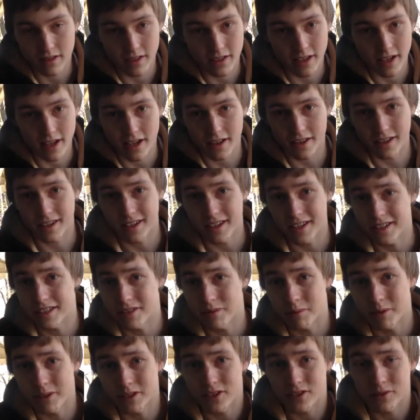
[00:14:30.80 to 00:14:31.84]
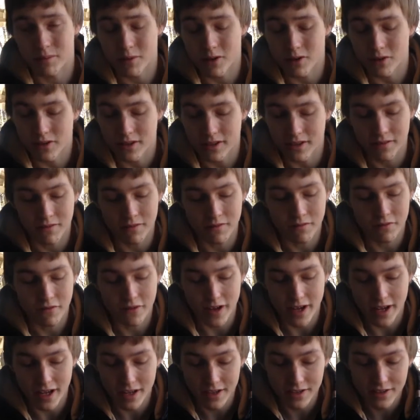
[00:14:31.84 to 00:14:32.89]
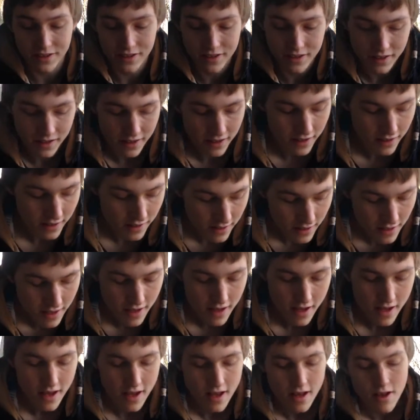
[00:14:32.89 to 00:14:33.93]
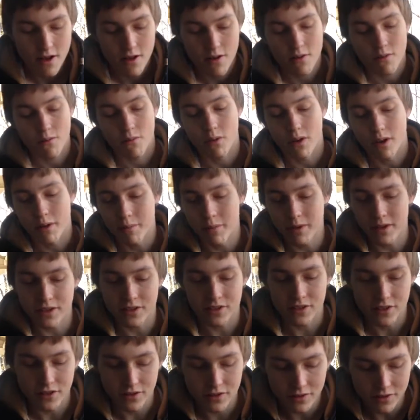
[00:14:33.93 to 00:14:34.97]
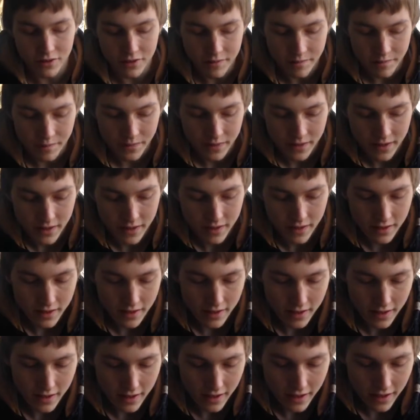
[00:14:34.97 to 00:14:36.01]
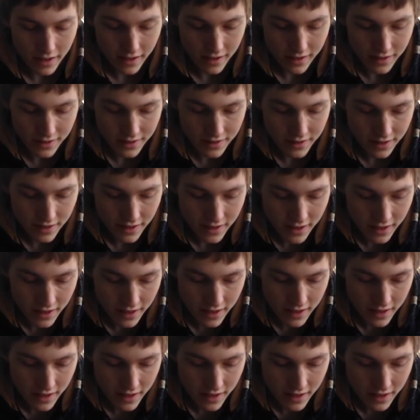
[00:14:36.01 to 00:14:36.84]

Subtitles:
yeah, they need to be smoking fast. What I'm going to do is